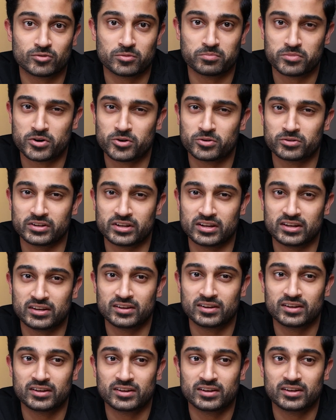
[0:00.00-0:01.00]

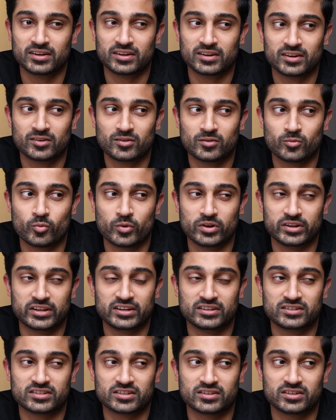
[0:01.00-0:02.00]
remotely
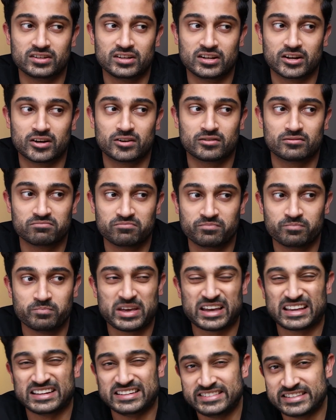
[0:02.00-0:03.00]
willing to,
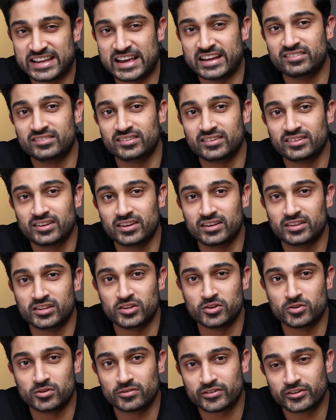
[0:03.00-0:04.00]
make a dent
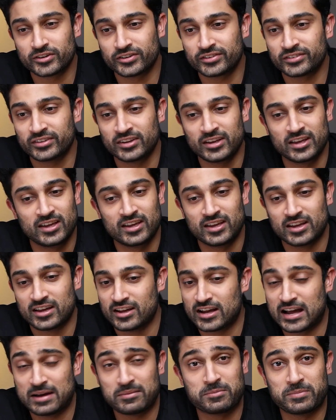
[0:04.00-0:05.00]
in the universe,
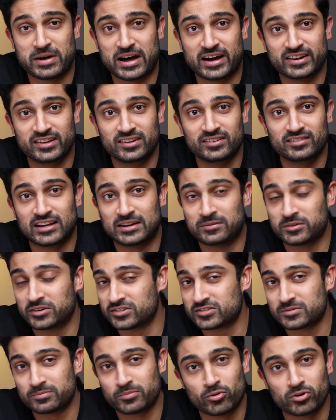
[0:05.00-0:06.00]
I'm about it. I'm
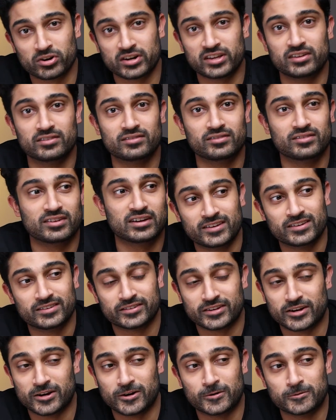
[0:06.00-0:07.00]
going to support it.
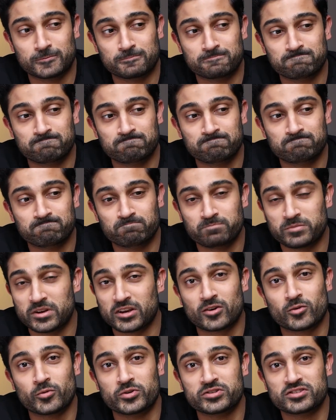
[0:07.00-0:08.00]
So
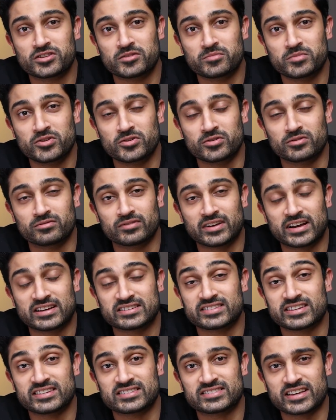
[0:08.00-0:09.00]
Bitcoin to the moon,
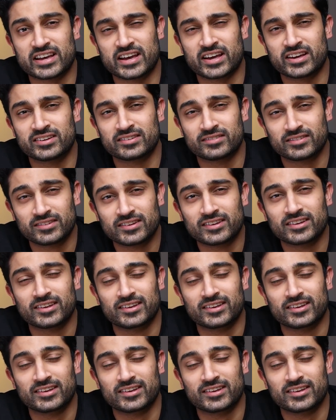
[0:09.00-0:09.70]
as they say.